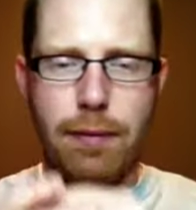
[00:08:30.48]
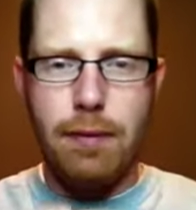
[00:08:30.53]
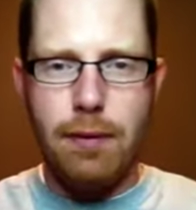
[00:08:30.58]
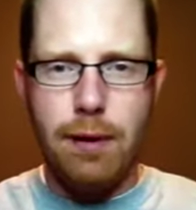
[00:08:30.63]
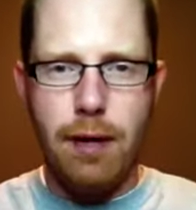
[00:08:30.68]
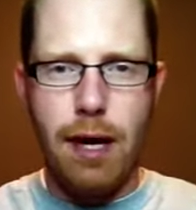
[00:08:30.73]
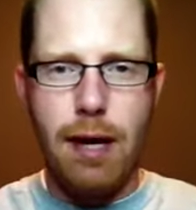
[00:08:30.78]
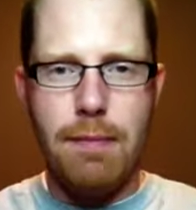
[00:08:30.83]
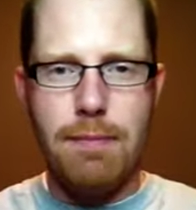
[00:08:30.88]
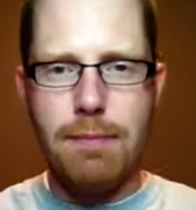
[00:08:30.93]

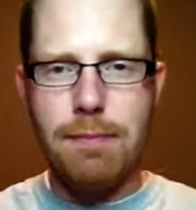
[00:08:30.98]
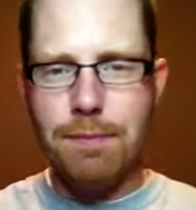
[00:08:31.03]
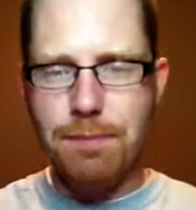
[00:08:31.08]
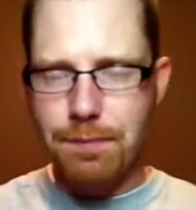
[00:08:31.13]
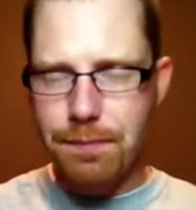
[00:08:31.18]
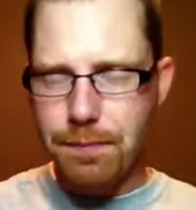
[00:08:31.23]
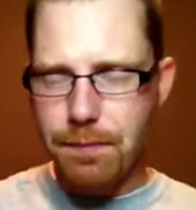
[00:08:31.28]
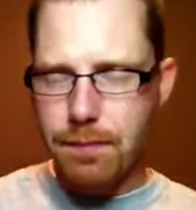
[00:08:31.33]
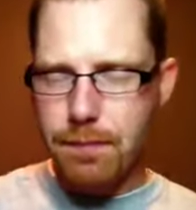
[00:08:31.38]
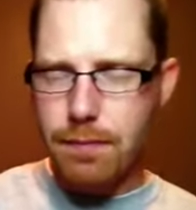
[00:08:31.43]
Okay,
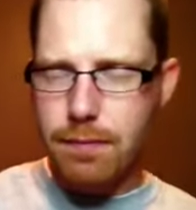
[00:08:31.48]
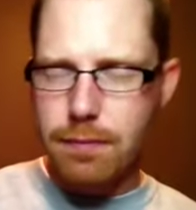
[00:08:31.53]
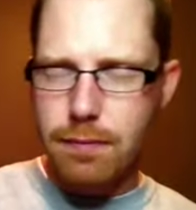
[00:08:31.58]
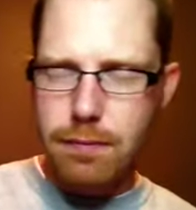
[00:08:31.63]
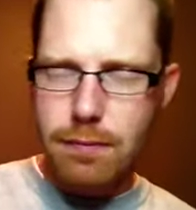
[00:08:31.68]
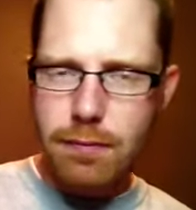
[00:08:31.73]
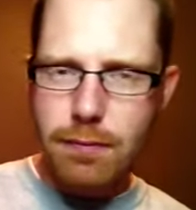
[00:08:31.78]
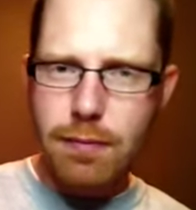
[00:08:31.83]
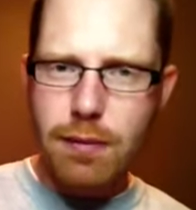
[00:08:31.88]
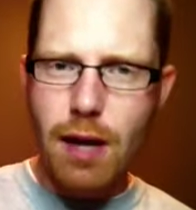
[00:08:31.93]

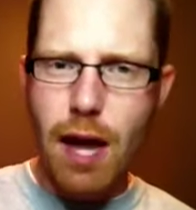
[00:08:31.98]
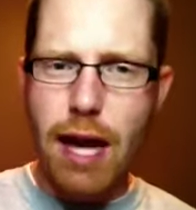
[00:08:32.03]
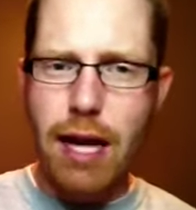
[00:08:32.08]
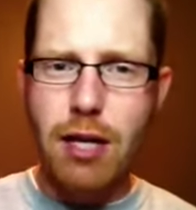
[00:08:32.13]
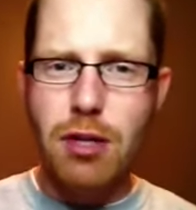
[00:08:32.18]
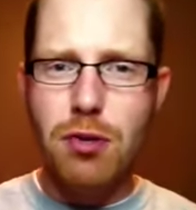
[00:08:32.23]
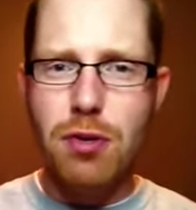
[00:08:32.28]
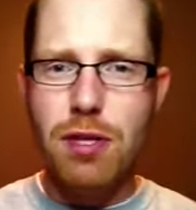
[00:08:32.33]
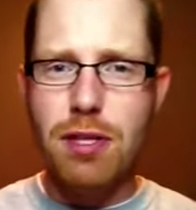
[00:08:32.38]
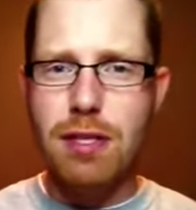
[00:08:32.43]
I
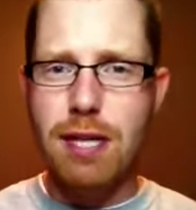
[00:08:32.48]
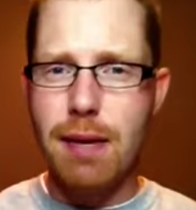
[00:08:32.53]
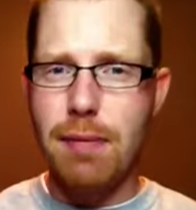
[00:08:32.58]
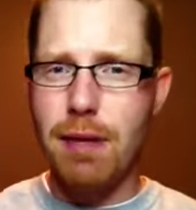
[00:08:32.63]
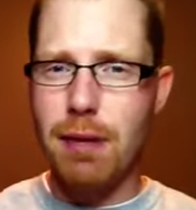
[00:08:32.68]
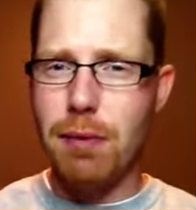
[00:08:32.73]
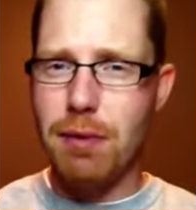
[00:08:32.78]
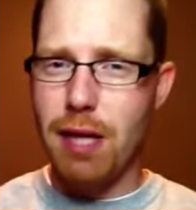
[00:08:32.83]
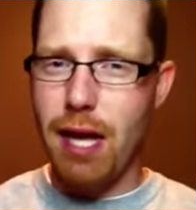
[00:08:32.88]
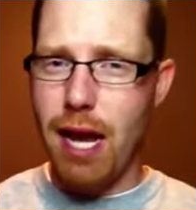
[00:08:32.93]
can do the same
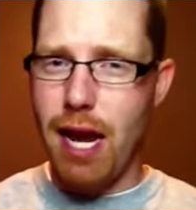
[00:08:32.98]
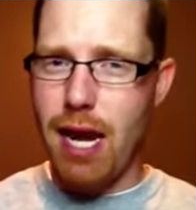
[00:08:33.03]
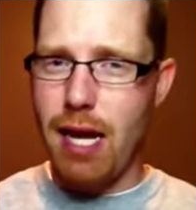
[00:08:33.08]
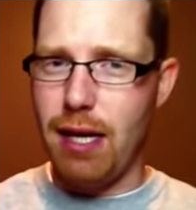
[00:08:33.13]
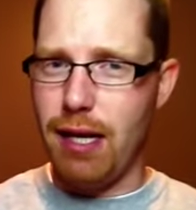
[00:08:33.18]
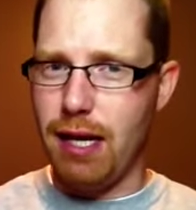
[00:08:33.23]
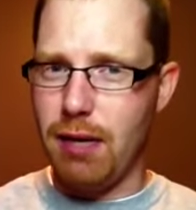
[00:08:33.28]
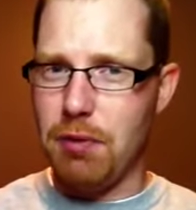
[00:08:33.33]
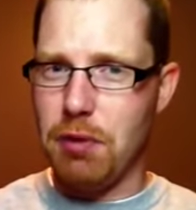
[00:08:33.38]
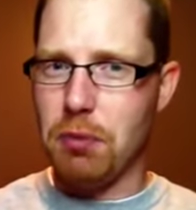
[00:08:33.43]
thing with the 8.
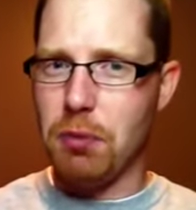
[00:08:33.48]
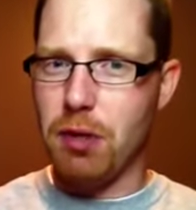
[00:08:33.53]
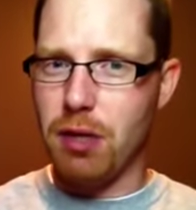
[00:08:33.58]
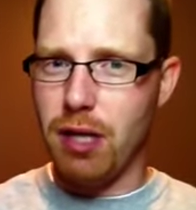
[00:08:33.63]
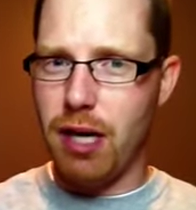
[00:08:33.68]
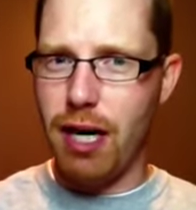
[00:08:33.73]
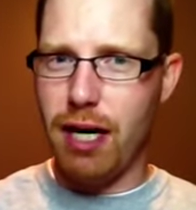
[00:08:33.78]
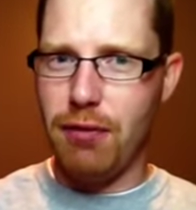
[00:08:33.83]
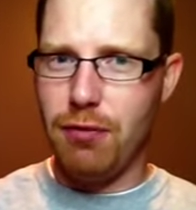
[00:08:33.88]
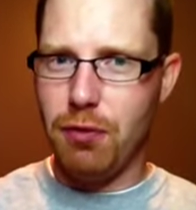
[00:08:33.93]
I got to be real
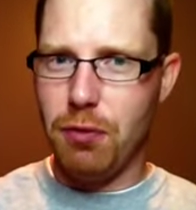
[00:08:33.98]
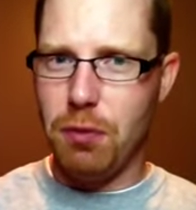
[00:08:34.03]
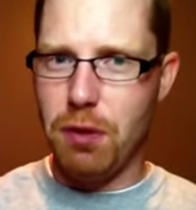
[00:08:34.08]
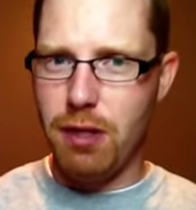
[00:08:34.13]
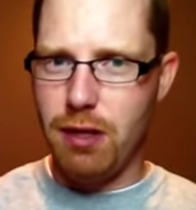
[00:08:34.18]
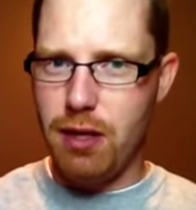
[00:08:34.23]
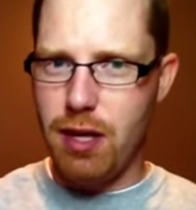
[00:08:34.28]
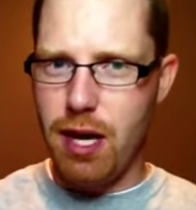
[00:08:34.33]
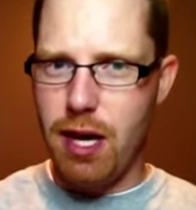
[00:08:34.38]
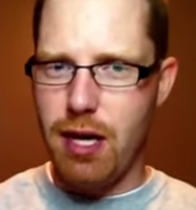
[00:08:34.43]
careful
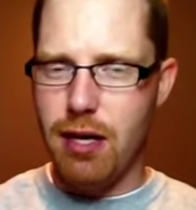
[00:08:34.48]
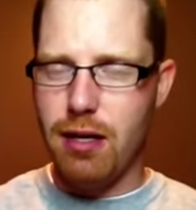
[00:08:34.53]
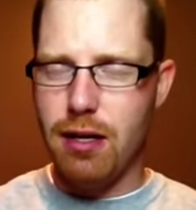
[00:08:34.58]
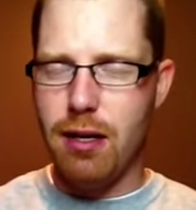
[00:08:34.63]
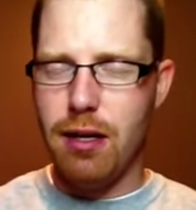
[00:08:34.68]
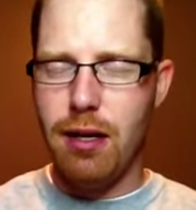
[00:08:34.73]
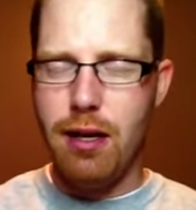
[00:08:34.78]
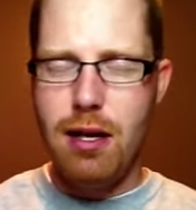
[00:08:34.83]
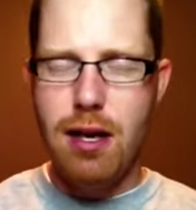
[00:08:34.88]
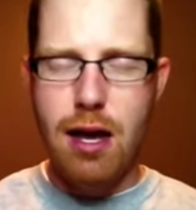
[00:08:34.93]
with that,
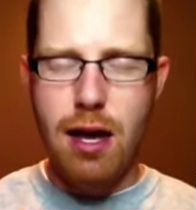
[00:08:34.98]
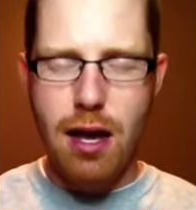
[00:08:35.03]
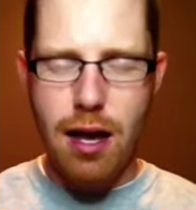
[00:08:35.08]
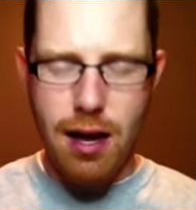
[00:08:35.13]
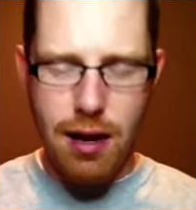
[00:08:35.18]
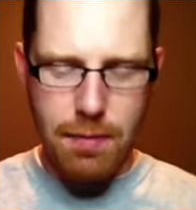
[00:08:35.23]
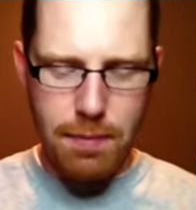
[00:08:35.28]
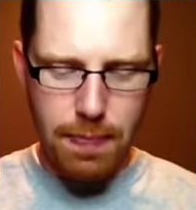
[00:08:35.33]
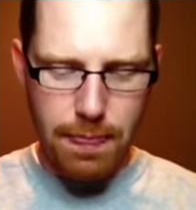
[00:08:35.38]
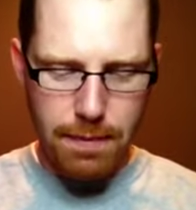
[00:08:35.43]

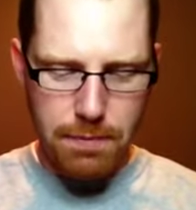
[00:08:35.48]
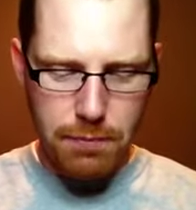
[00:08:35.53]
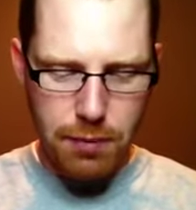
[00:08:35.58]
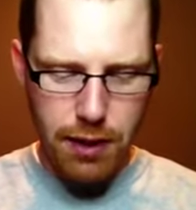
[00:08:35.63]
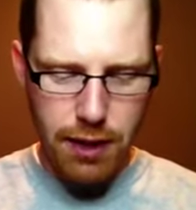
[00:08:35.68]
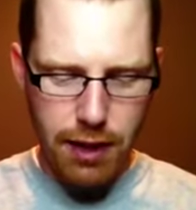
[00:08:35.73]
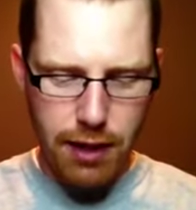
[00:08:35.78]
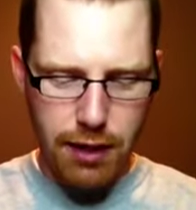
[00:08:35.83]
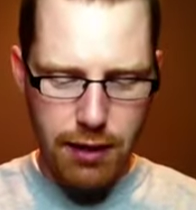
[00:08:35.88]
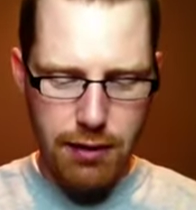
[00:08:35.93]
but
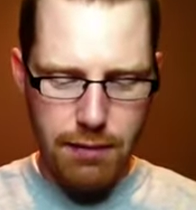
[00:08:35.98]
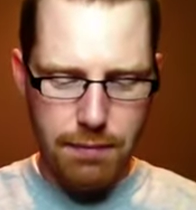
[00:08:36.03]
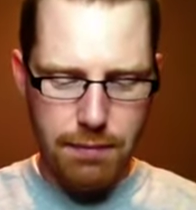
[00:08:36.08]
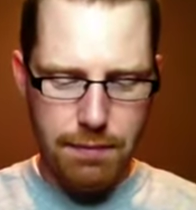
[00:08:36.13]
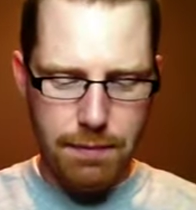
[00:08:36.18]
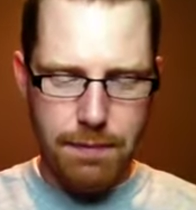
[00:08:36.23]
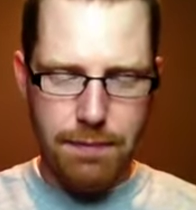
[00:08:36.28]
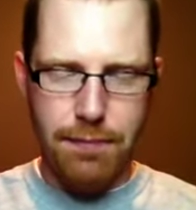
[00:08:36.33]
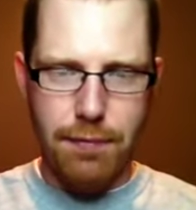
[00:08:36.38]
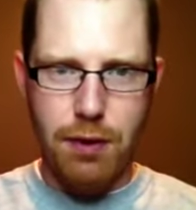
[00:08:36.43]
I can,
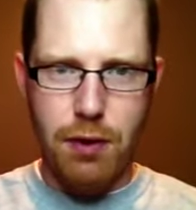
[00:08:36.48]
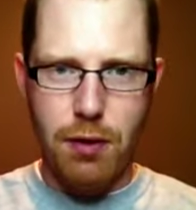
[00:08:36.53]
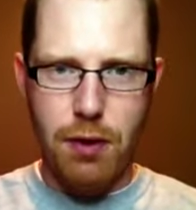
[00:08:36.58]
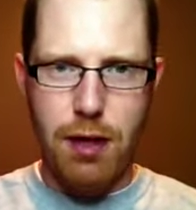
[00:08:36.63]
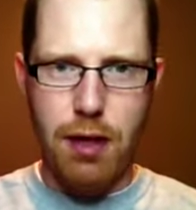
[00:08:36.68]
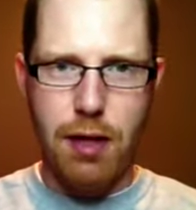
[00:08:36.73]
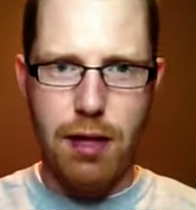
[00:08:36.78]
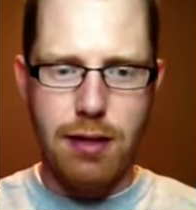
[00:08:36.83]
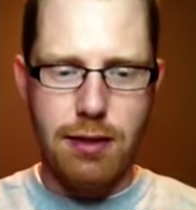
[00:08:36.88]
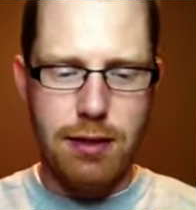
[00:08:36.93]
you know, I
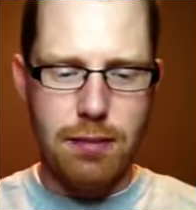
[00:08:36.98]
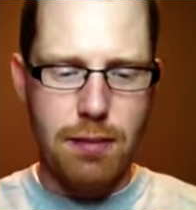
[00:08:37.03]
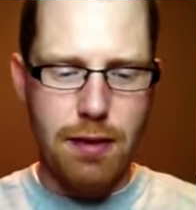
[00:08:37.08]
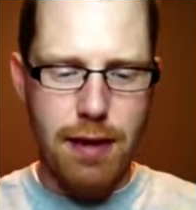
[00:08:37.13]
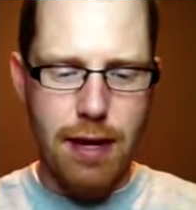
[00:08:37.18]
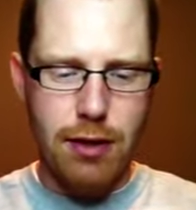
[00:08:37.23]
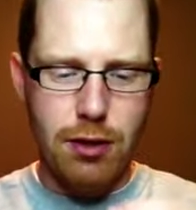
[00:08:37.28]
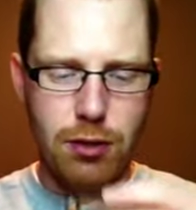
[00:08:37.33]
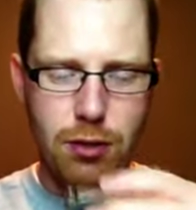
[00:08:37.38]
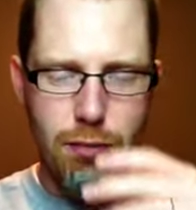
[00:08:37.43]
can hit some of
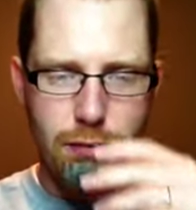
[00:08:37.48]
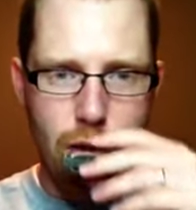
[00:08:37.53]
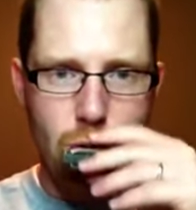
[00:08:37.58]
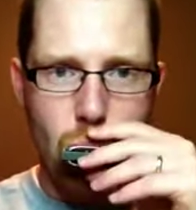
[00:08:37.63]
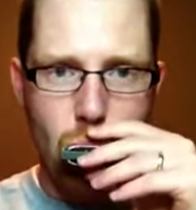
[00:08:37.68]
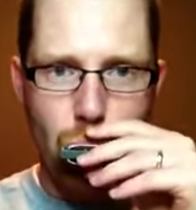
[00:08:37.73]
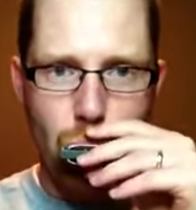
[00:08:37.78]
that too.